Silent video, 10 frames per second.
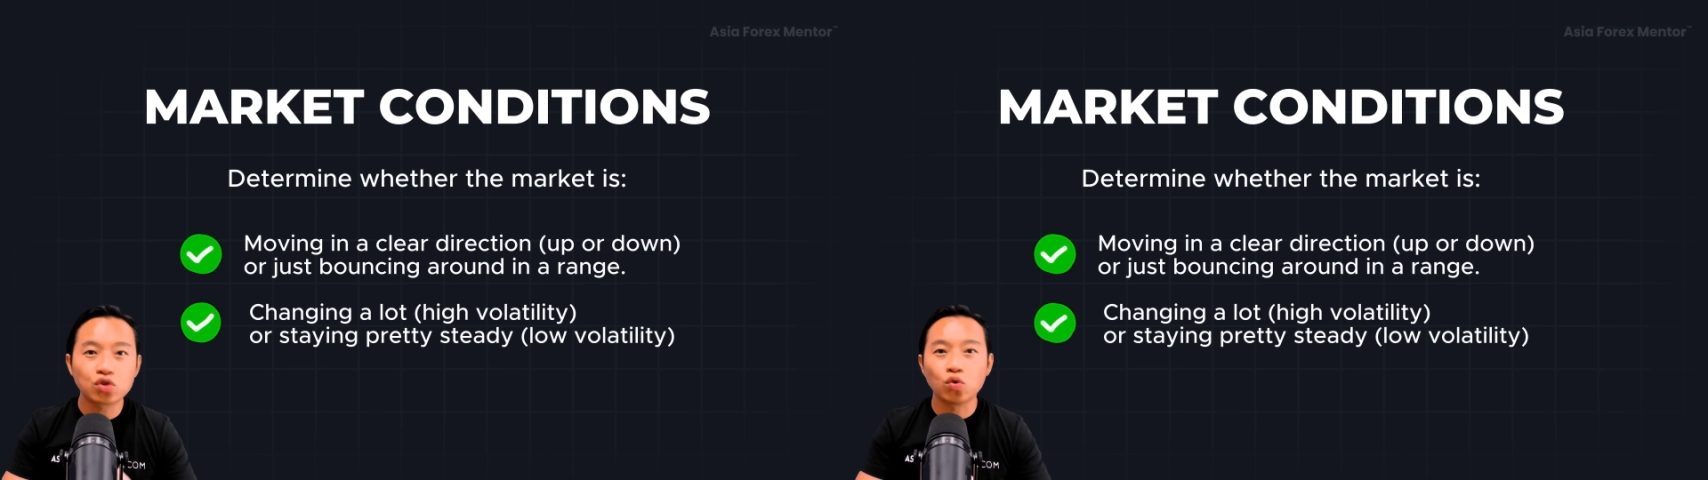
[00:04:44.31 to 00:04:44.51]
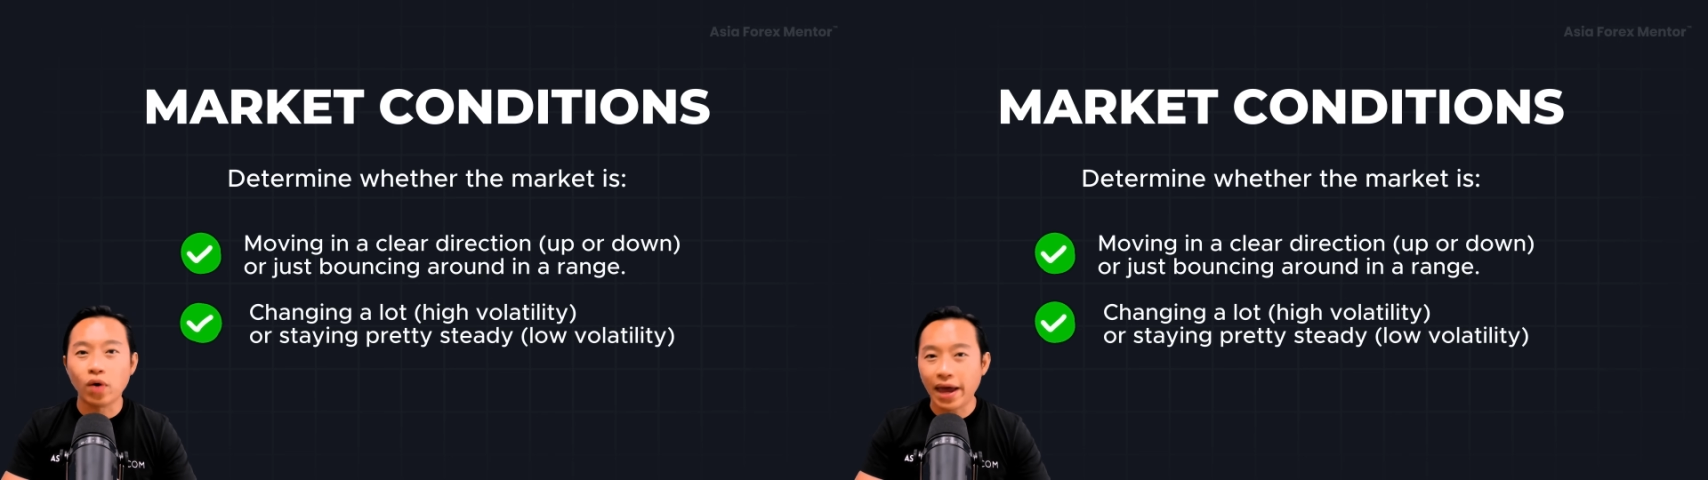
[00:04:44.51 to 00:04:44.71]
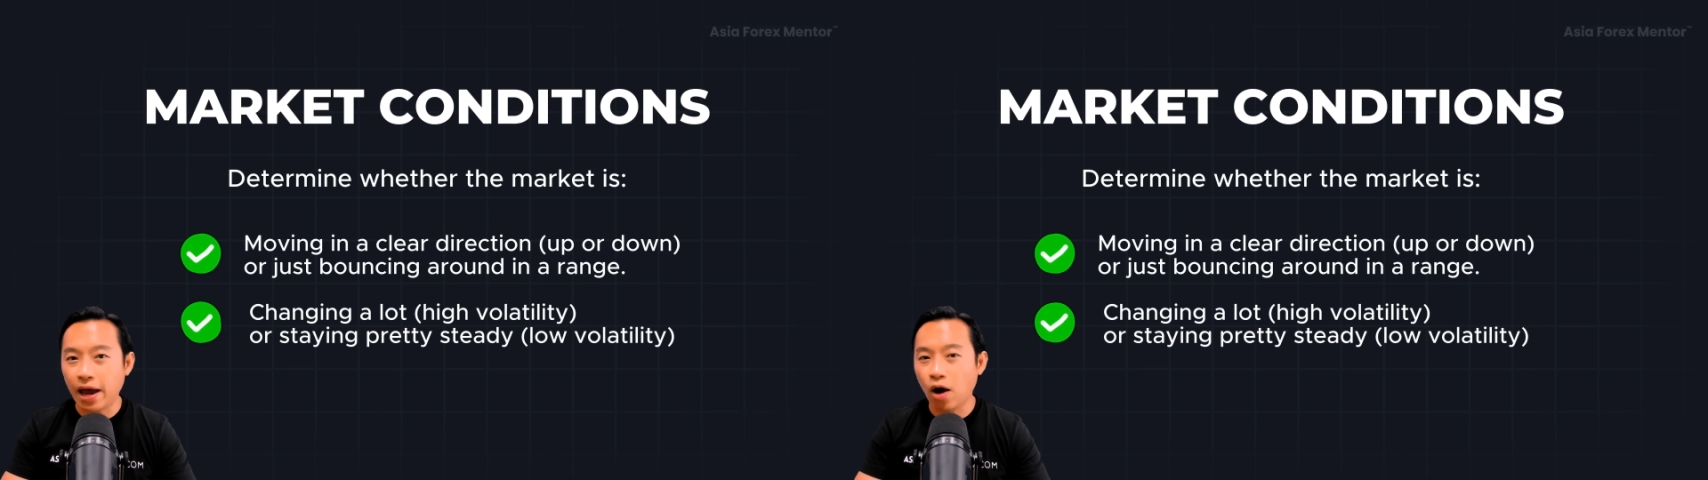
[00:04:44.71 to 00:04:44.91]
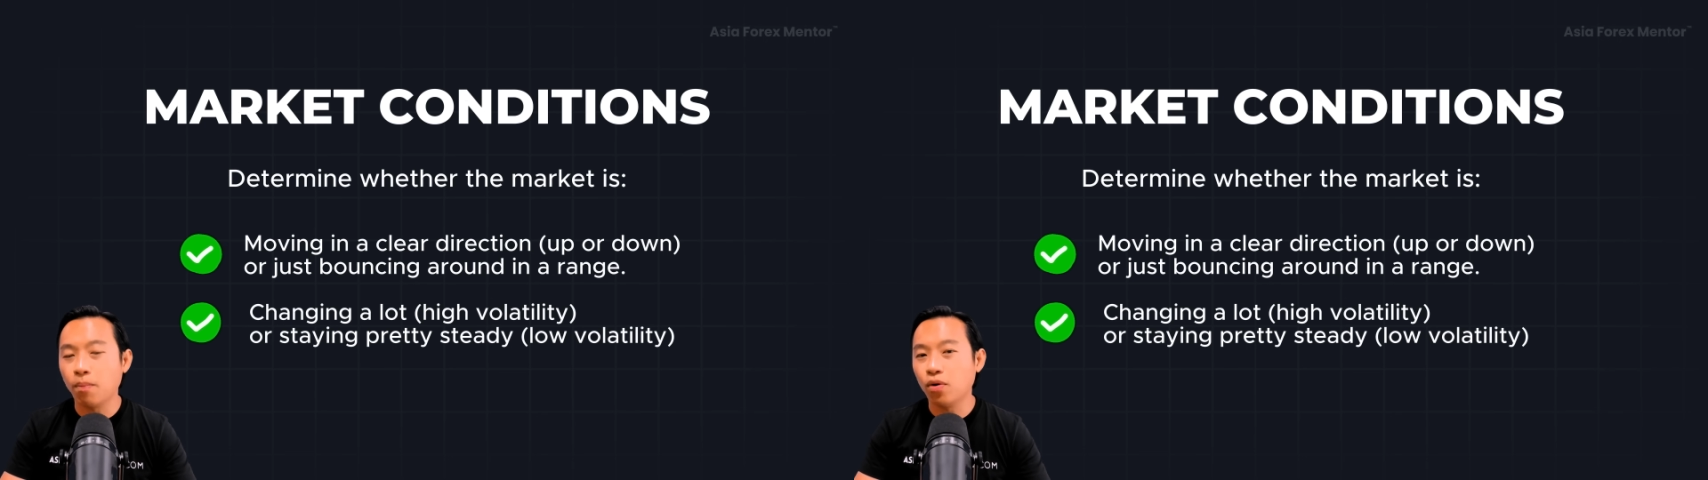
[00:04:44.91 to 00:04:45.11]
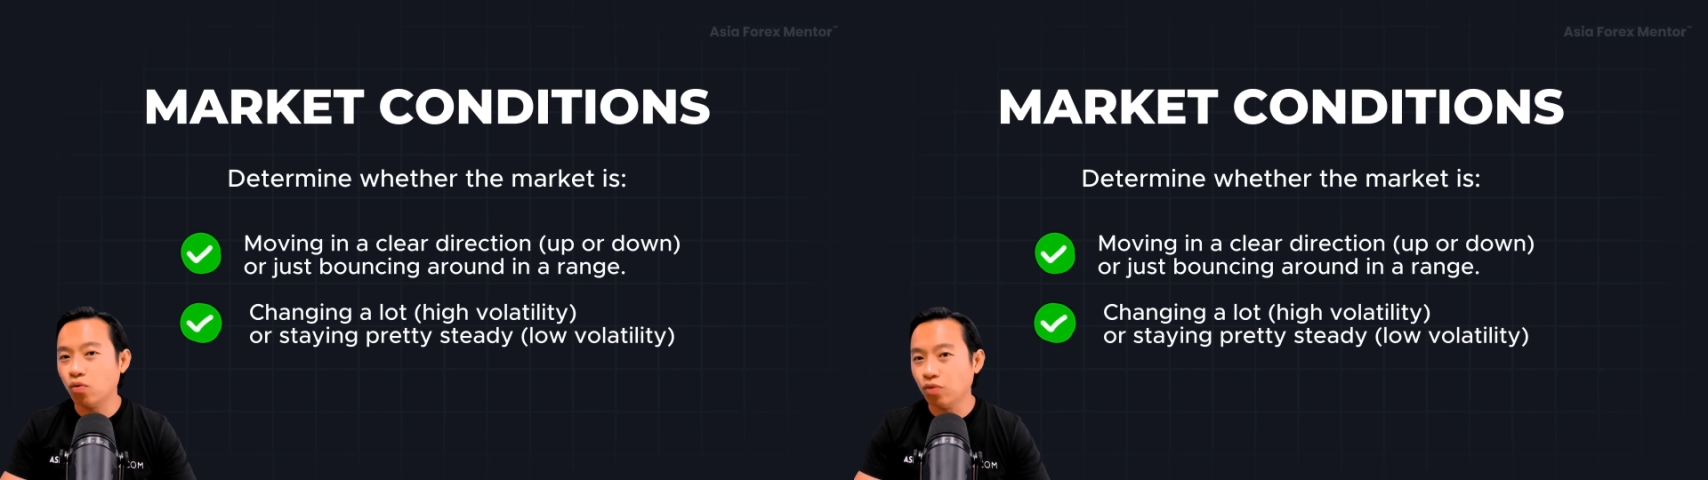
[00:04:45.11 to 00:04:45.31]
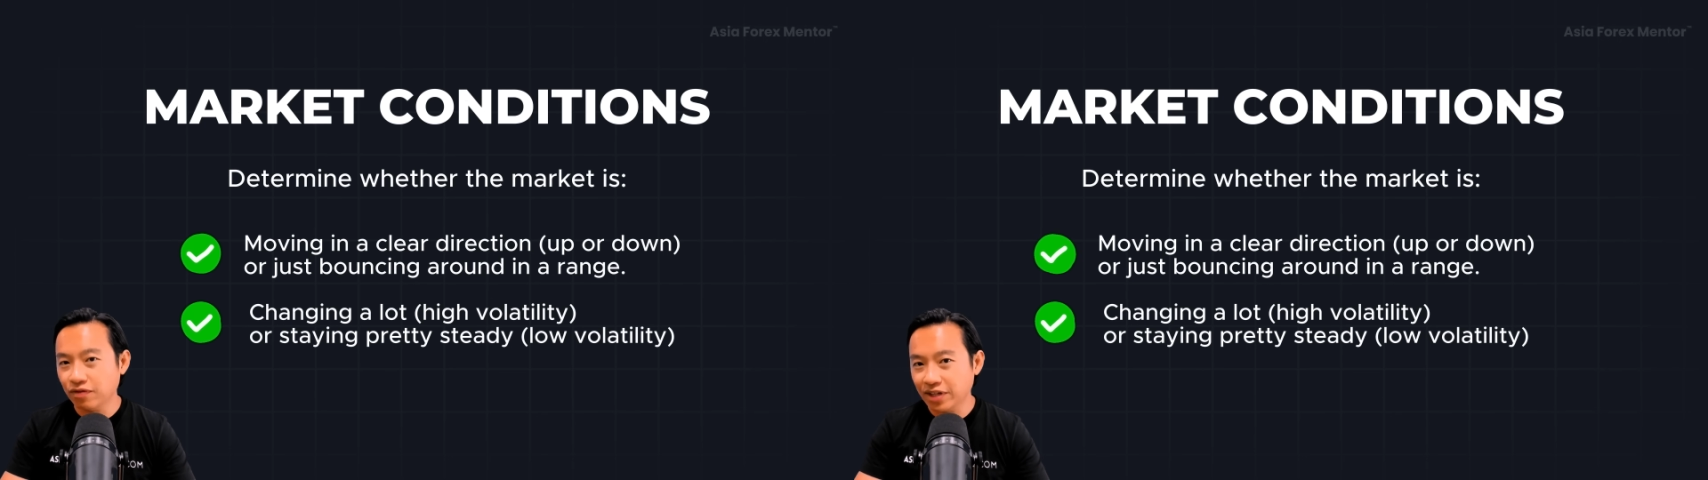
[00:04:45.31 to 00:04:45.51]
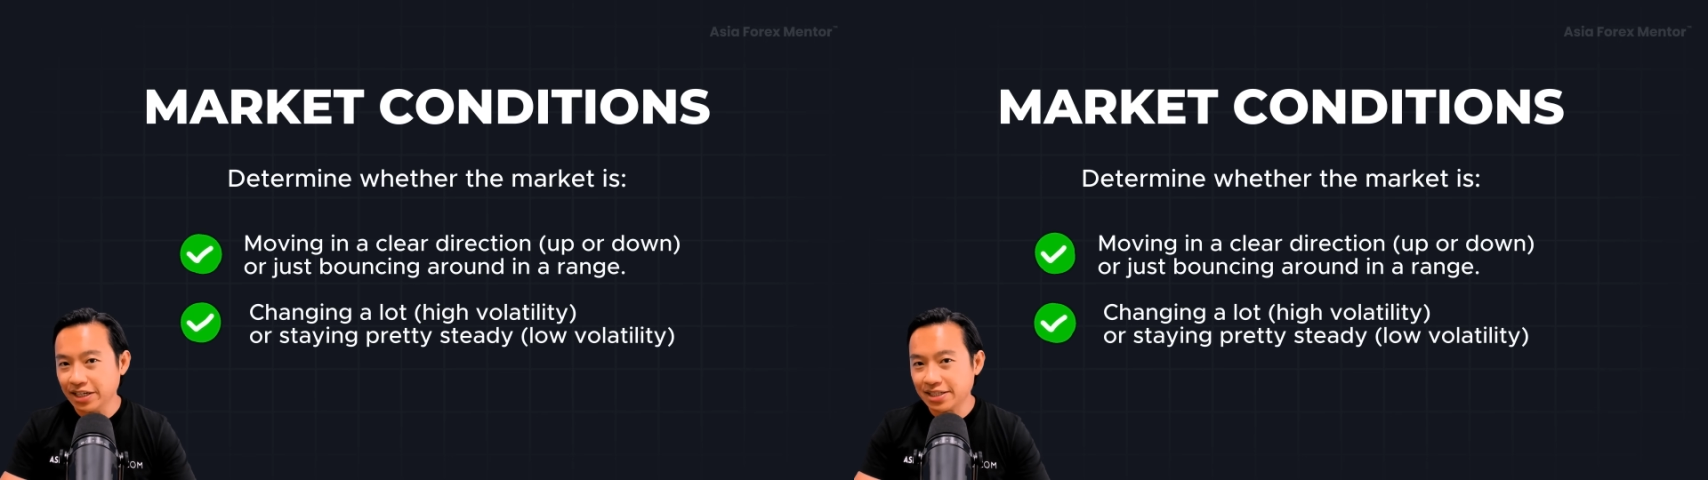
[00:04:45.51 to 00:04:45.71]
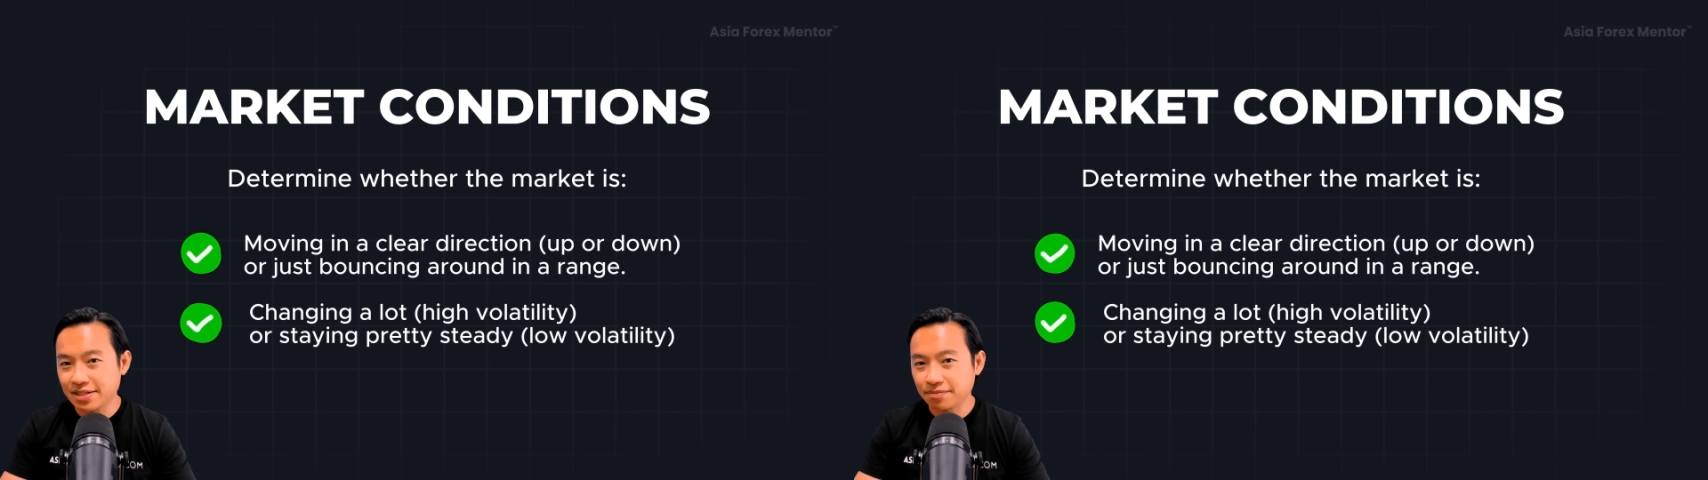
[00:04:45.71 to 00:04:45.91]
to help with this.